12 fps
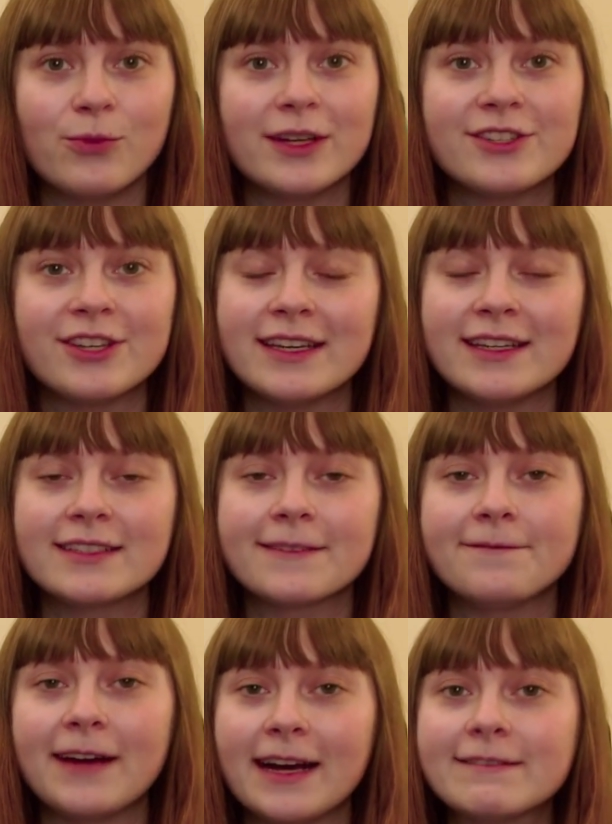which is
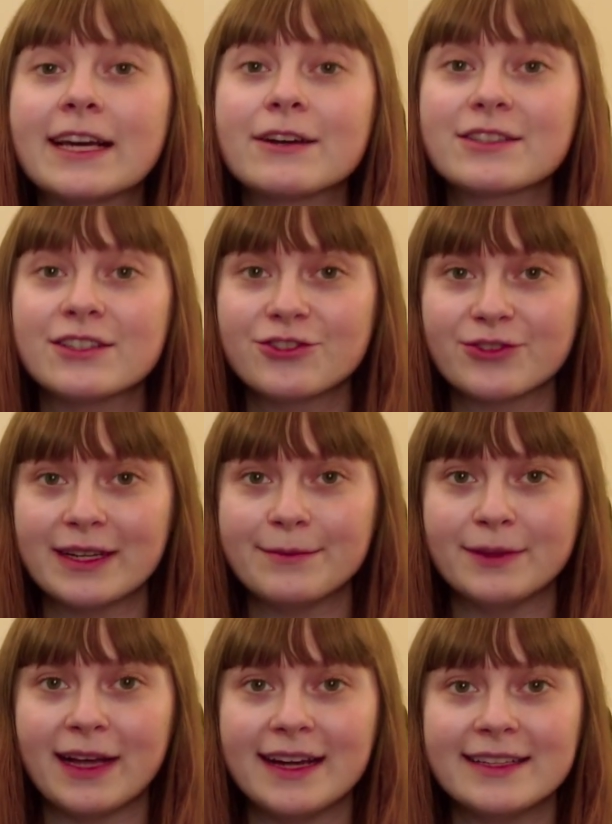5,000
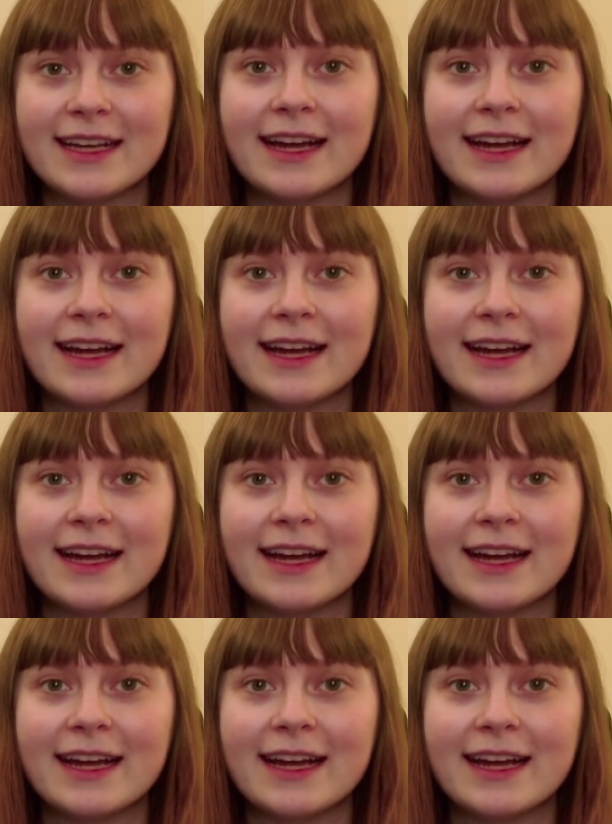Dreamlight,